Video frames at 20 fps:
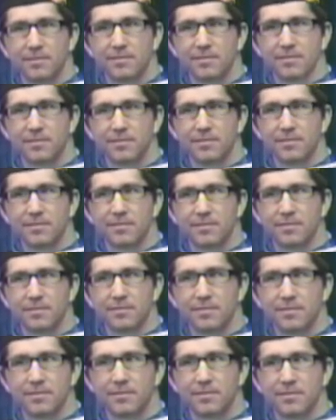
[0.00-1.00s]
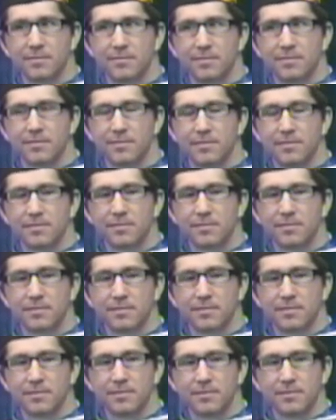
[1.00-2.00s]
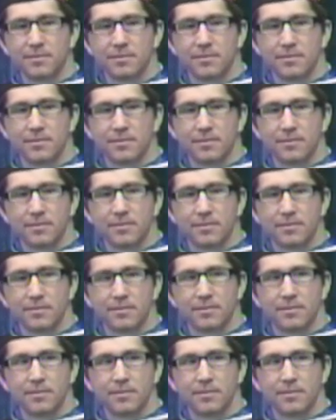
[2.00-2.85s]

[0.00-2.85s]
No words are spoken by the person on screen.